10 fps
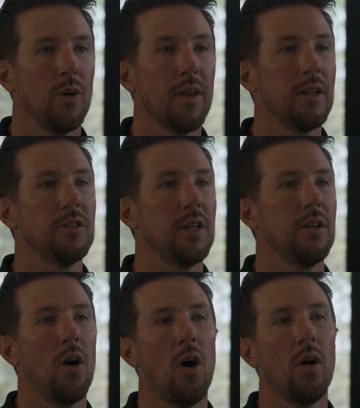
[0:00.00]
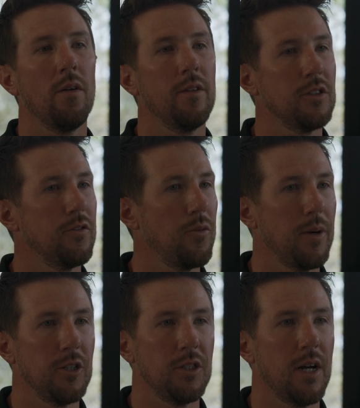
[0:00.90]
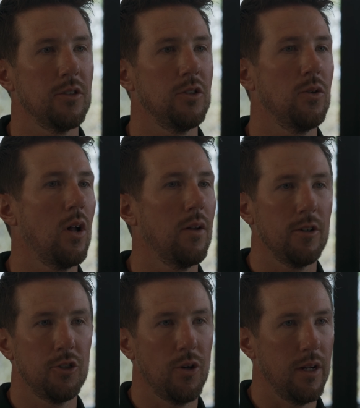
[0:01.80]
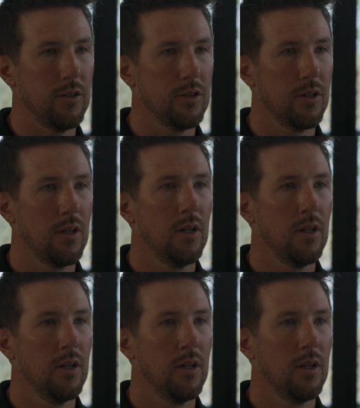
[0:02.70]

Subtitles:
We then send all of this information out to all of our trades.